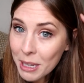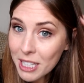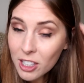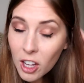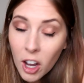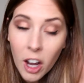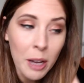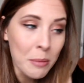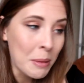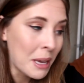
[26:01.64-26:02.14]
means
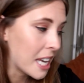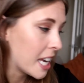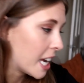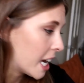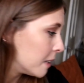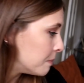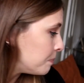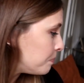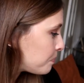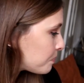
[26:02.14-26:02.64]
that I'm
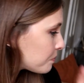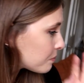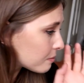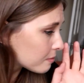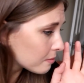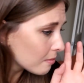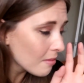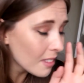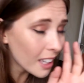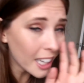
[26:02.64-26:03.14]
here
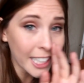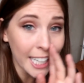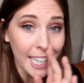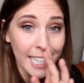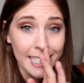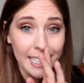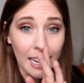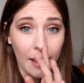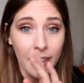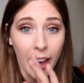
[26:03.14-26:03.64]
and
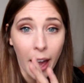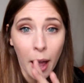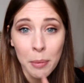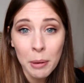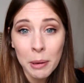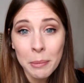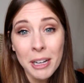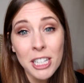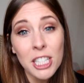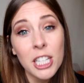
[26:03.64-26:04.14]
he's down there,
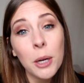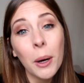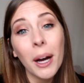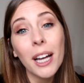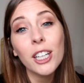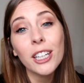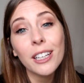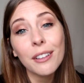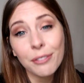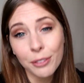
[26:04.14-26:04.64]
but I'm actually
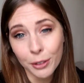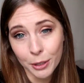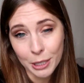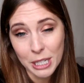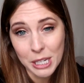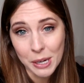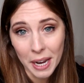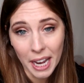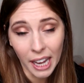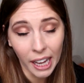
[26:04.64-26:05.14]
quite looking
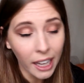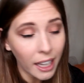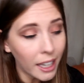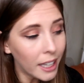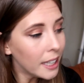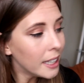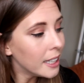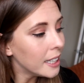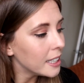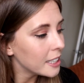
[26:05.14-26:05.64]
forward to it,
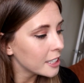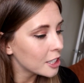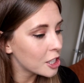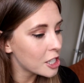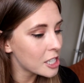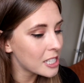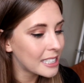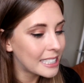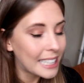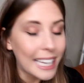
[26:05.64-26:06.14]
to
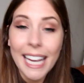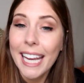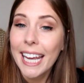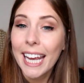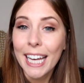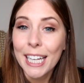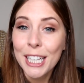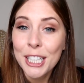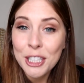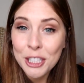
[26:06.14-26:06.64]
just sit
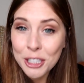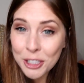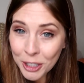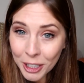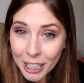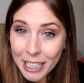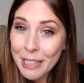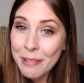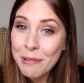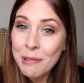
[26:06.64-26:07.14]
in,
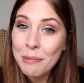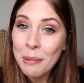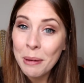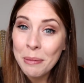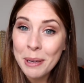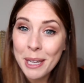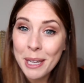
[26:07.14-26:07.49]
snuggle in with my